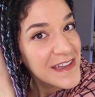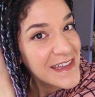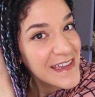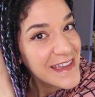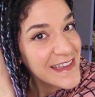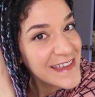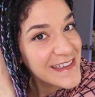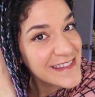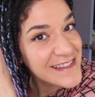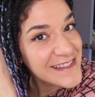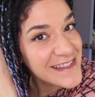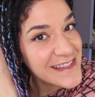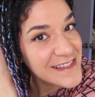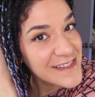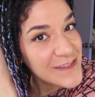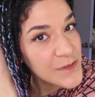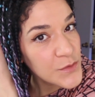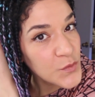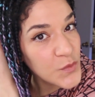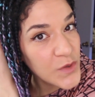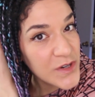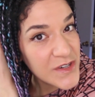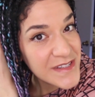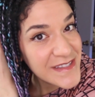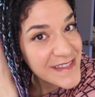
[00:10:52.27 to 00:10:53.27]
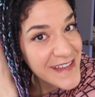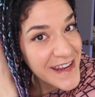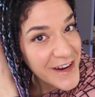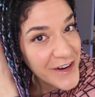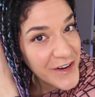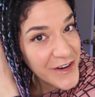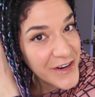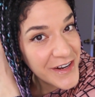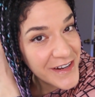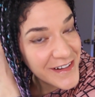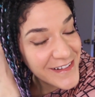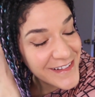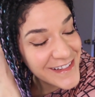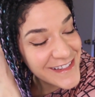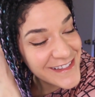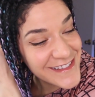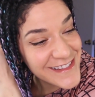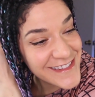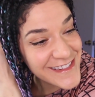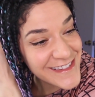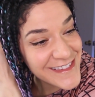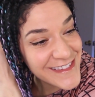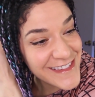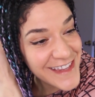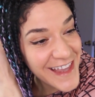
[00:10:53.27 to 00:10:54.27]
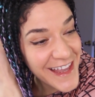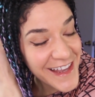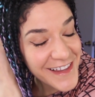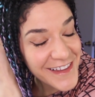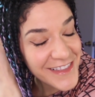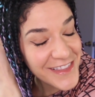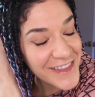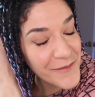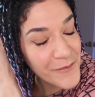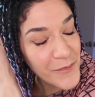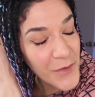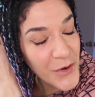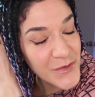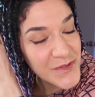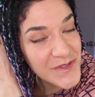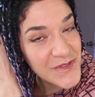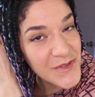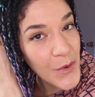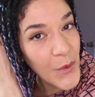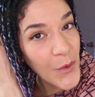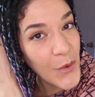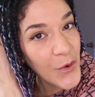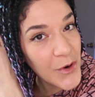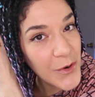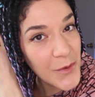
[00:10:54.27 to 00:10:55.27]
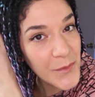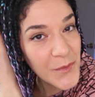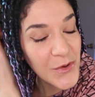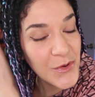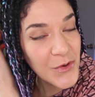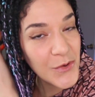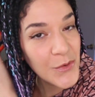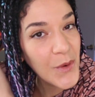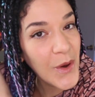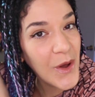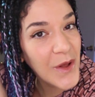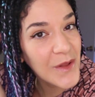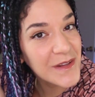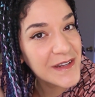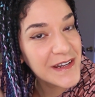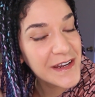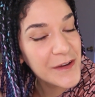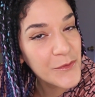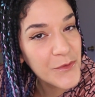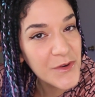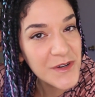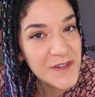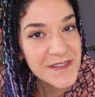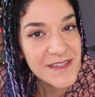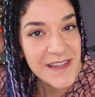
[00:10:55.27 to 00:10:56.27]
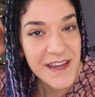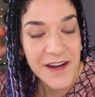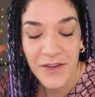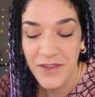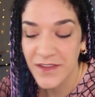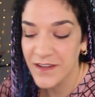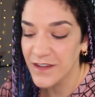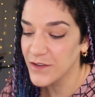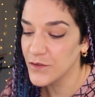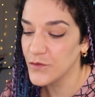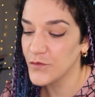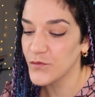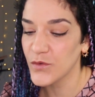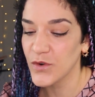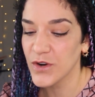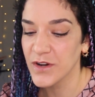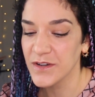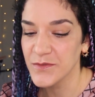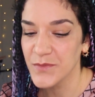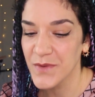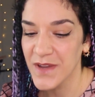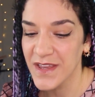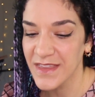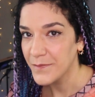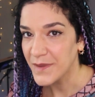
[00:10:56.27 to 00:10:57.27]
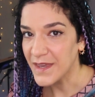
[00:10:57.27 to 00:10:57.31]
Is this the worst hair? Is this like the most horrible quality, worst hair that you've worked with?